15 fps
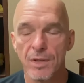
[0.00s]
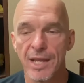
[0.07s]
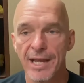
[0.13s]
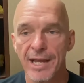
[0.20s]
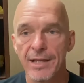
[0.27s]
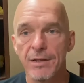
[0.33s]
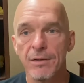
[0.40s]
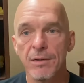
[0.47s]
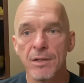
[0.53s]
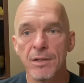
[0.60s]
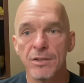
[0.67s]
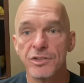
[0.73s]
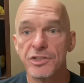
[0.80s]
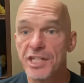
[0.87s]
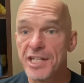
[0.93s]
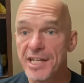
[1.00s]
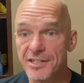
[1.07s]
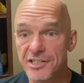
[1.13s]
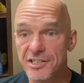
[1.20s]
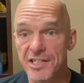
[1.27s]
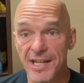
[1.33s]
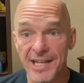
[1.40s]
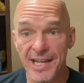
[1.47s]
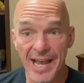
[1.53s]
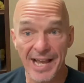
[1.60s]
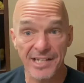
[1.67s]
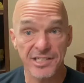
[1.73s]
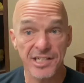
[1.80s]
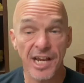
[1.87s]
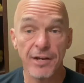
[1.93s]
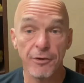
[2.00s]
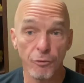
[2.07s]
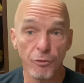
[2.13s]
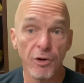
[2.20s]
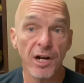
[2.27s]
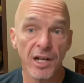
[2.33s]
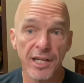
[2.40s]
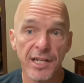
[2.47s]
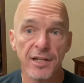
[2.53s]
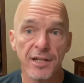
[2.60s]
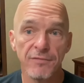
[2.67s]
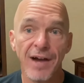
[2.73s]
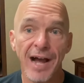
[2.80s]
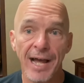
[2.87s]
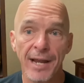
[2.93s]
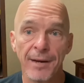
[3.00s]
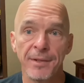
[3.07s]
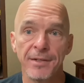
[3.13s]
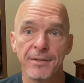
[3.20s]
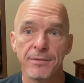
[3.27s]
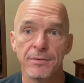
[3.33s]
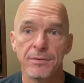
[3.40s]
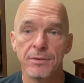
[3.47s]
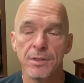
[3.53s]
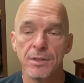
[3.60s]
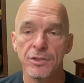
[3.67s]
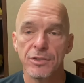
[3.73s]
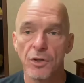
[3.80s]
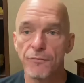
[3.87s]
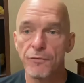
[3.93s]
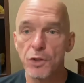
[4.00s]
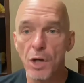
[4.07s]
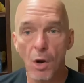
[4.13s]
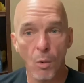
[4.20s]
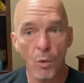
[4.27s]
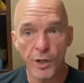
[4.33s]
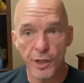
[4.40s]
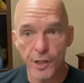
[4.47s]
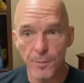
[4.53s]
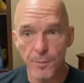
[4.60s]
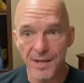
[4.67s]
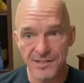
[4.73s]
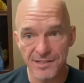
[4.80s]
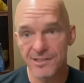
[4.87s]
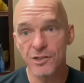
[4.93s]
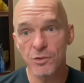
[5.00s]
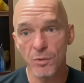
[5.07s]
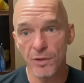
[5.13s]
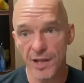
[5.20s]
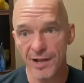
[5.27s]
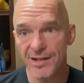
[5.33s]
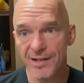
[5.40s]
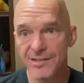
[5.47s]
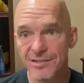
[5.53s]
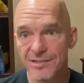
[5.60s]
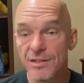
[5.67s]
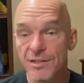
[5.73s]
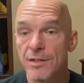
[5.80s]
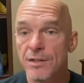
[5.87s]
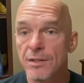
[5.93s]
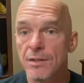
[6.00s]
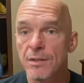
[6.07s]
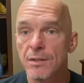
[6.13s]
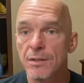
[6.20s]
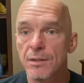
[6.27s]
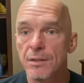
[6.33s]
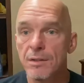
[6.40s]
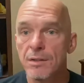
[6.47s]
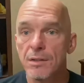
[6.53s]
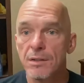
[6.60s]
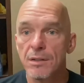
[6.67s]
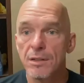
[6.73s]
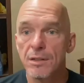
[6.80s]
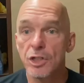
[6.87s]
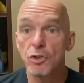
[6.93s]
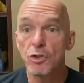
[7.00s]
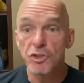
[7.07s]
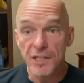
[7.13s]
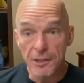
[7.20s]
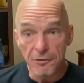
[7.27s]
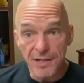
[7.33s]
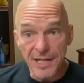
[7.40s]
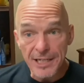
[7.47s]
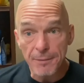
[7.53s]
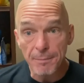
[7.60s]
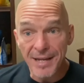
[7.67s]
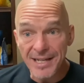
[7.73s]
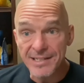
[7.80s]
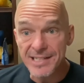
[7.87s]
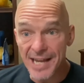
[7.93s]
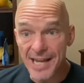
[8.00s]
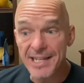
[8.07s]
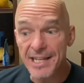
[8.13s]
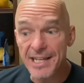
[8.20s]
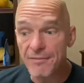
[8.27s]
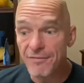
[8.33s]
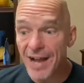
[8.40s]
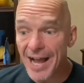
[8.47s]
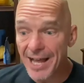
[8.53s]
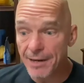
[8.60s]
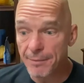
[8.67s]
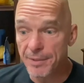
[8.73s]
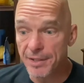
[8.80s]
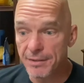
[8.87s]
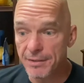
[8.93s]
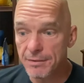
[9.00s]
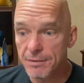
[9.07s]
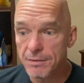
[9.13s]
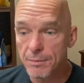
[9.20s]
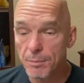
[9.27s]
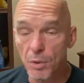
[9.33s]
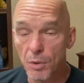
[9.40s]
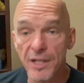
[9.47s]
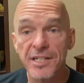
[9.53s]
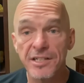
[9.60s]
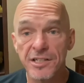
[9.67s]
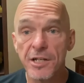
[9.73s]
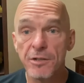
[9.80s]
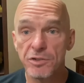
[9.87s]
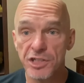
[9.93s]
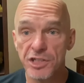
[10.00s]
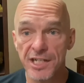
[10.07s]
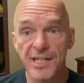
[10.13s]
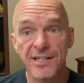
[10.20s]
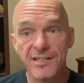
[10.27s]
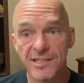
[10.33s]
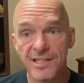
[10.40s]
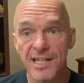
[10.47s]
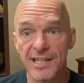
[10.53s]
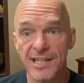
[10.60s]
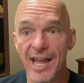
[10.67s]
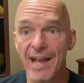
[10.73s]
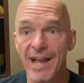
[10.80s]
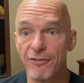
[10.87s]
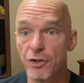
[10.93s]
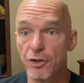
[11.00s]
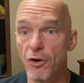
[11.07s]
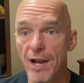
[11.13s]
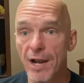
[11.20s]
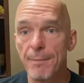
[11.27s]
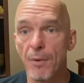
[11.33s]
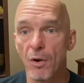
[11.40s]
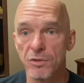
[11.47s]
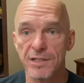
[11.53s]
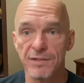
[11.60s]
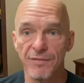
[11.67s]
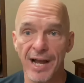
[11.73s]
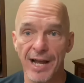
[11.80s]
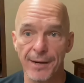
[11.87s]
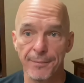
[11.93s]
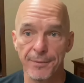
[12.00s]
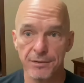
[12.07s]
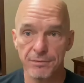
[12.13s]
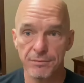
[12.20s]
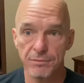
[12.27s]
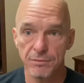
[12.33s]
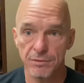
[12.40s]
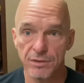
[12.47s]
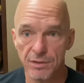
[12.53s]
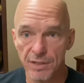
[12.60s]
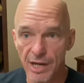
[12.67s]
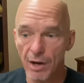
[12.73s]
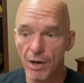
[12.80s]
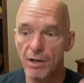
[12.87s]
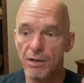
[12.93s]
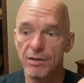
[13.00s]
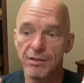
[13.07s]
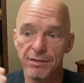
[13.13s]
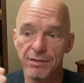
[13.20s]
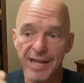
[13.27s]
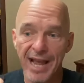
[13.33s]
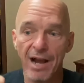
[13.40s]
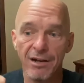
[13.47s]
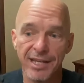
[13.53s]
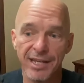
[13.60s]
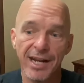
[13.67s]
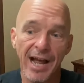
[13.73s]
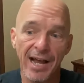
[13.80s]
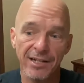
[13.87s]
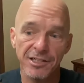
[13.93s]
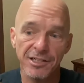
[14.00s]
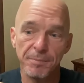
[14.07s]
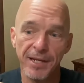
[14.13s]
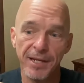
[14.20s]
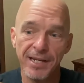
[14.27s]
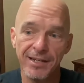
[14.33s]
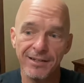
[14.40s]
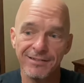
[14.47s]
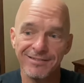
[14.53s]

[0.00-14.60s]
okay gnc has a really good vitamin so if you don't want to do business with us you still need to be taking a vitamin please do gnc they have a great multivitamin now now can i speak